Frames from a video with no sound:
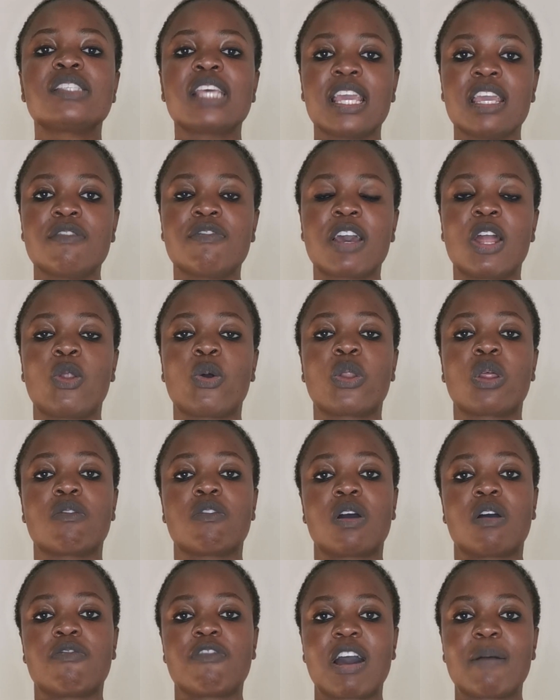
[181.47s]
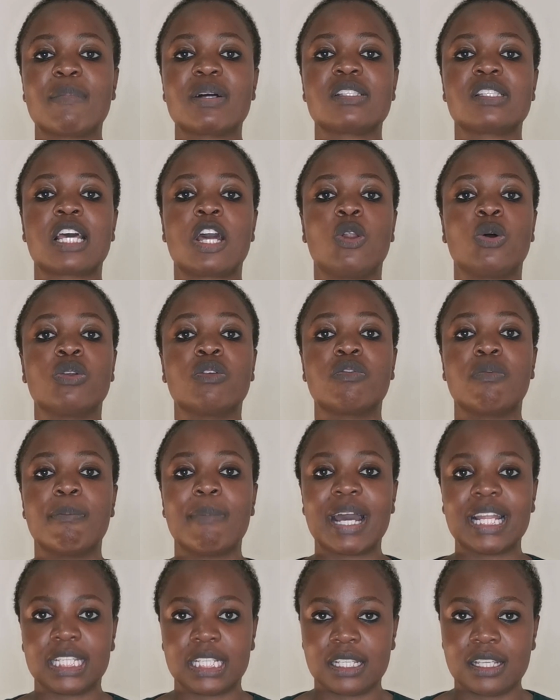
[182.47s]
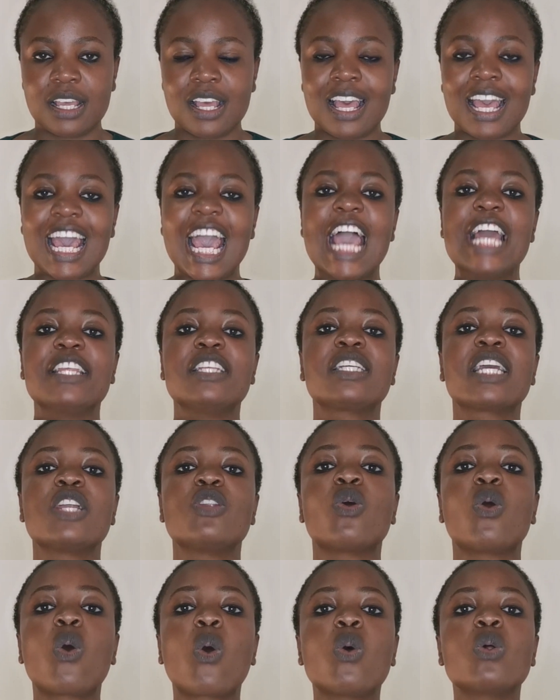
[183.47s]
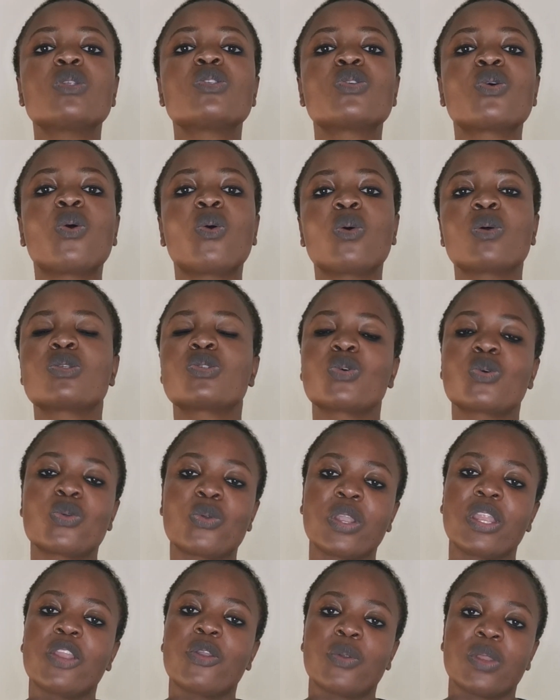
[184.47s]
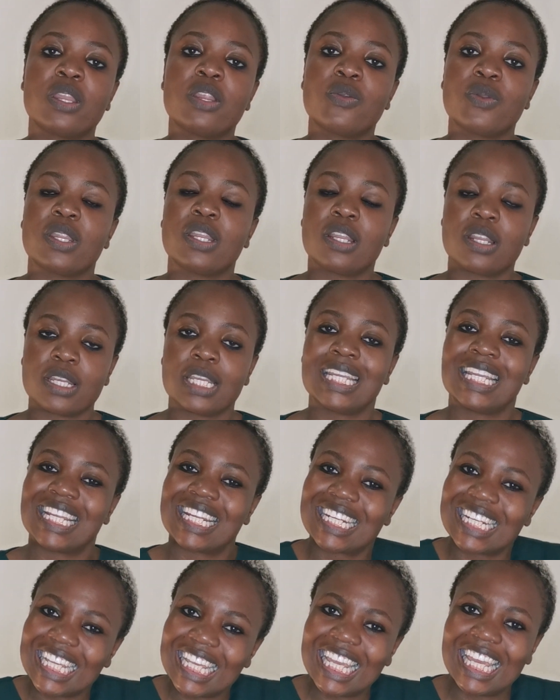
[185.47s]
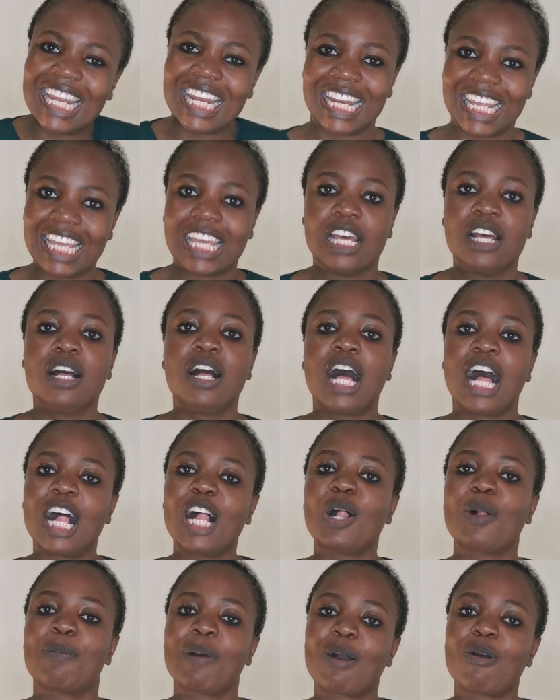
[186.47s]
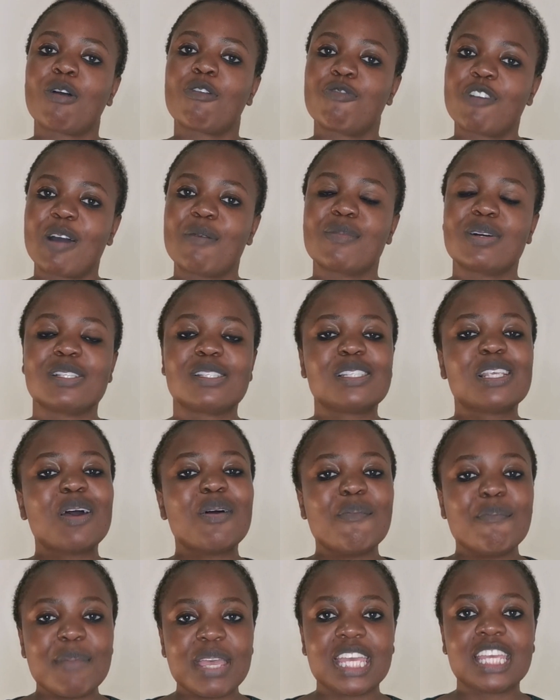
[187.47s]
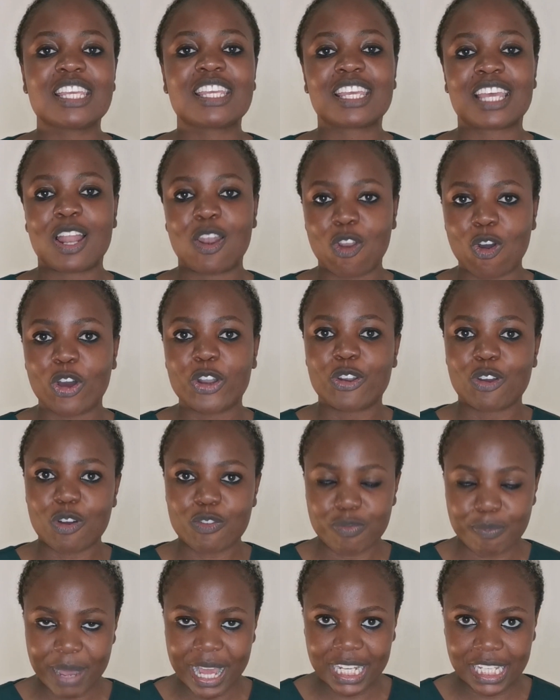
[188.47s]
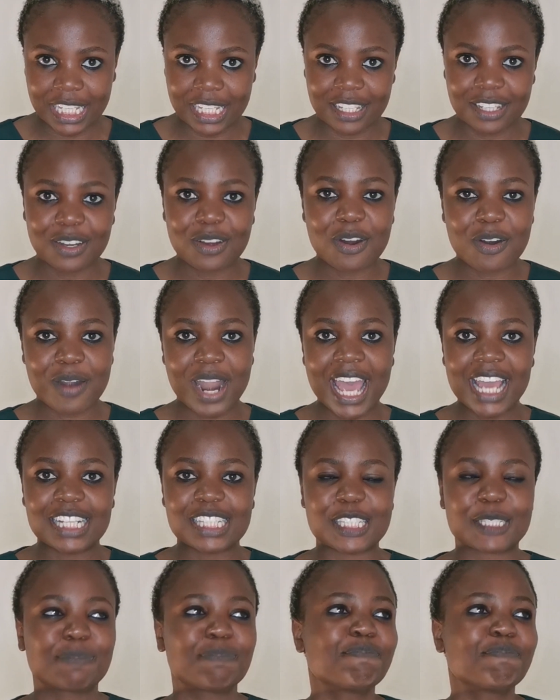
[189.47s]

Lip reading: save a lot of our farmers a lot of money. And it can also really, really, really, really, really help our farmers make a lot of money. All right.